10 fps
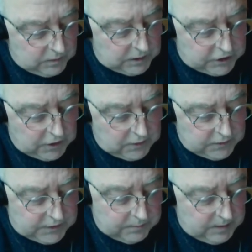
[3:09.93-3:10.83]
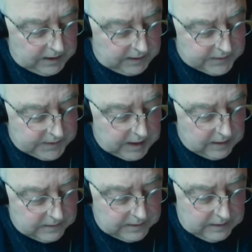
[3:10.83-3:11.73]
will turn to make a
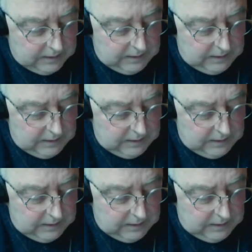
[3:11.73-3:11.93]
stand,